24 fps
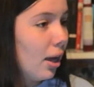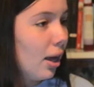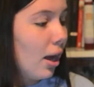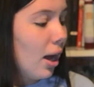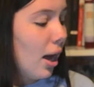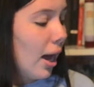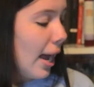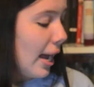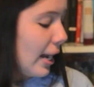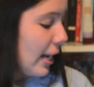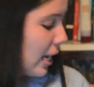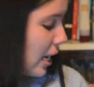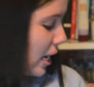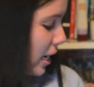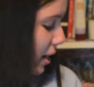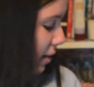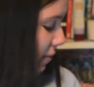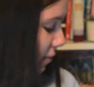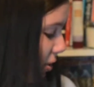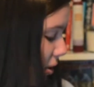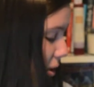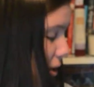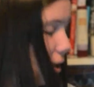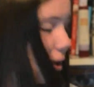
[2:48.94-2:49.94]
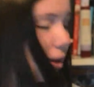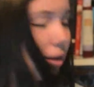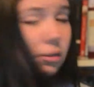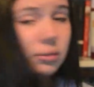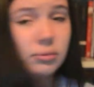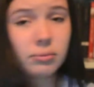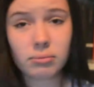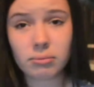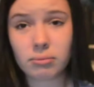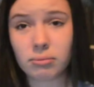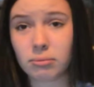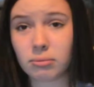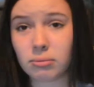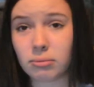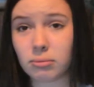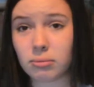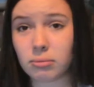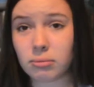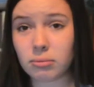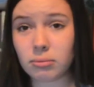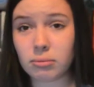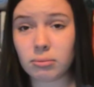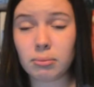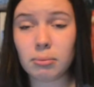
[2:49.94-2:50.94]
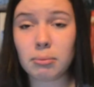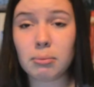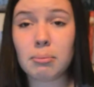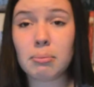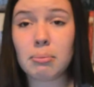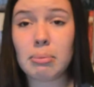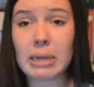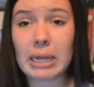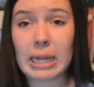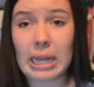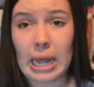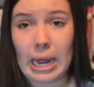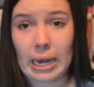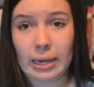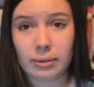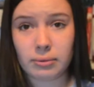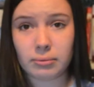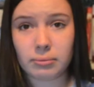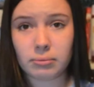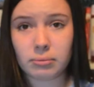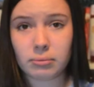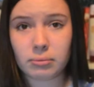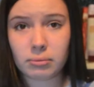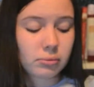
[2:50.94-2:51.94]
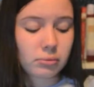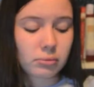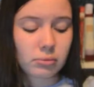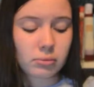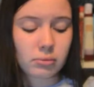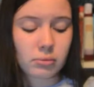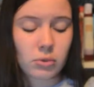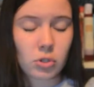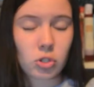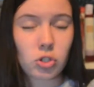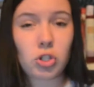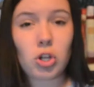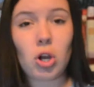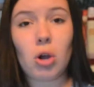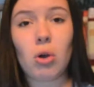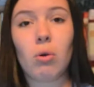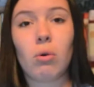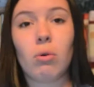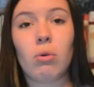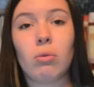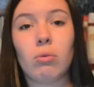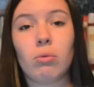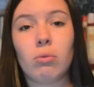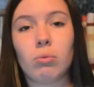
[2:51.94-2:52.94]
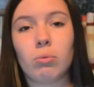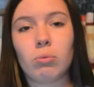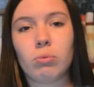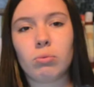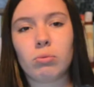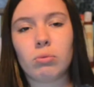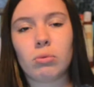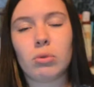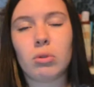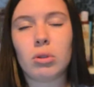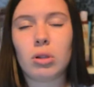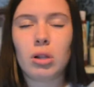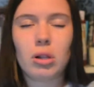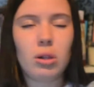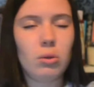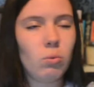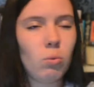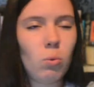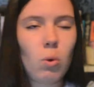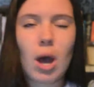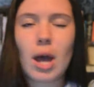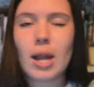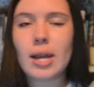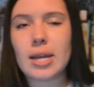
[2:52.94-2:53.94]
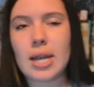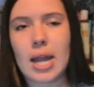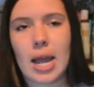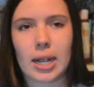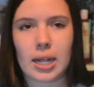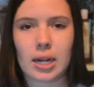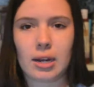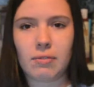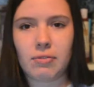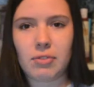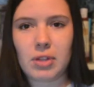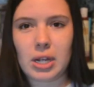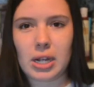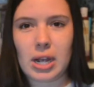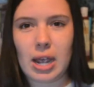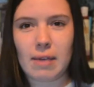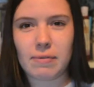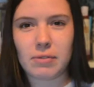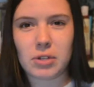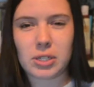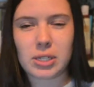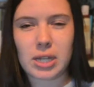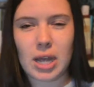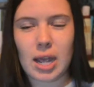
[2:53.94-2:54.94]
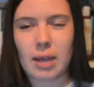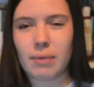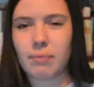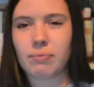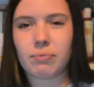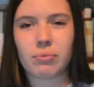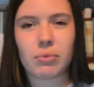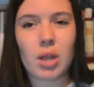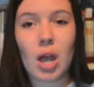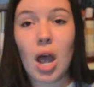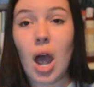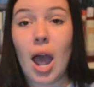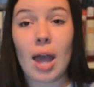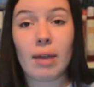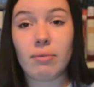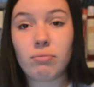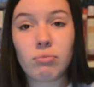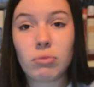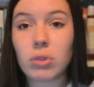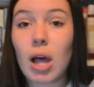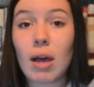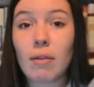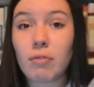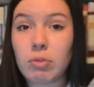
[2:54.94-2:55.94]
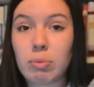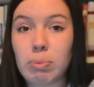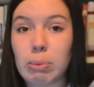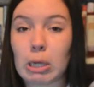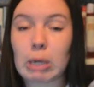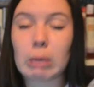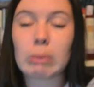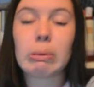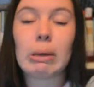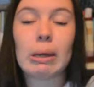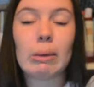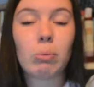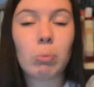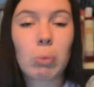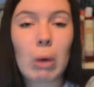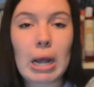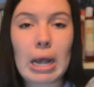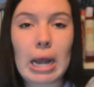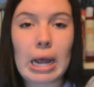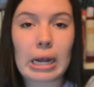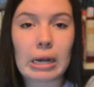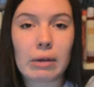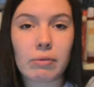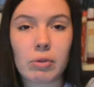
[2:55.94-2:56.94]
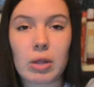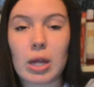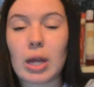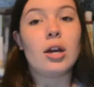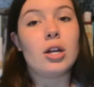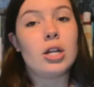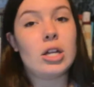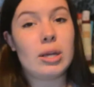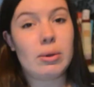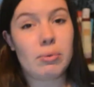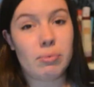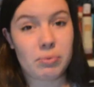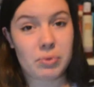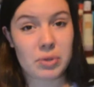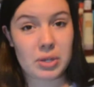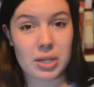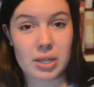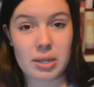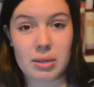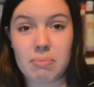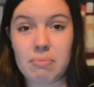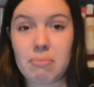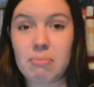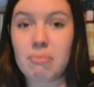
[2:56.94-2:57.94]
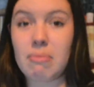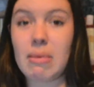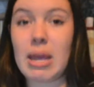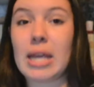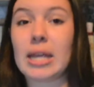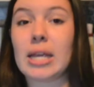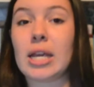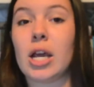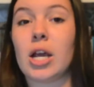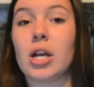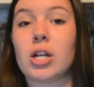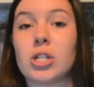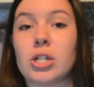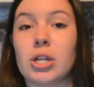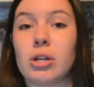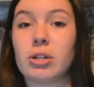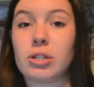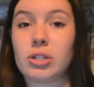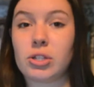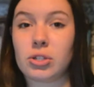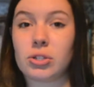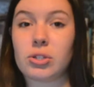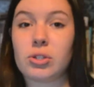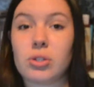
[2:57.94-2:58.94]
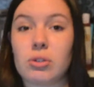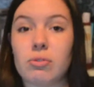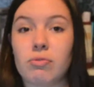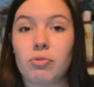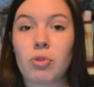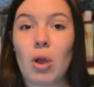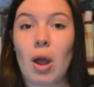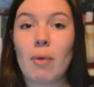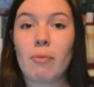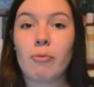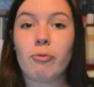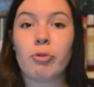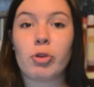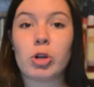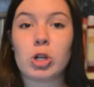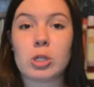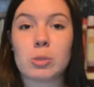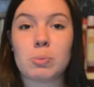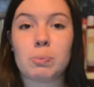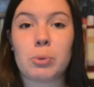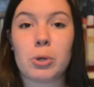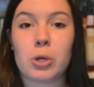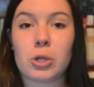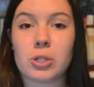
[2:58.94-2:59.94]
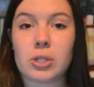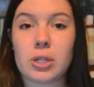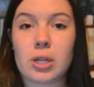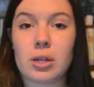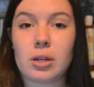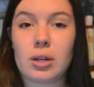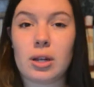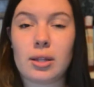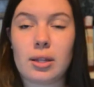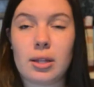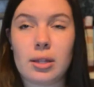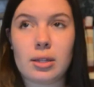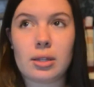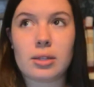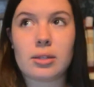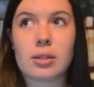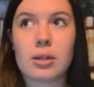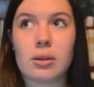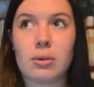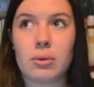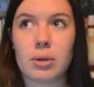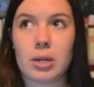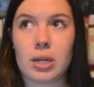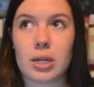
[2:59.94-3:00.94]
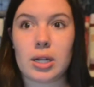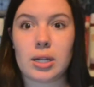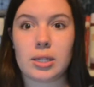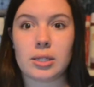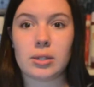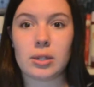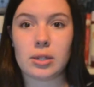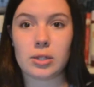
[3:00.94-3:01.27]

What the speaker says: I can't even begin. So, one negative thing I have to say. I love the book, but one negative thing. The main character, it's from first person. I think that's what it is.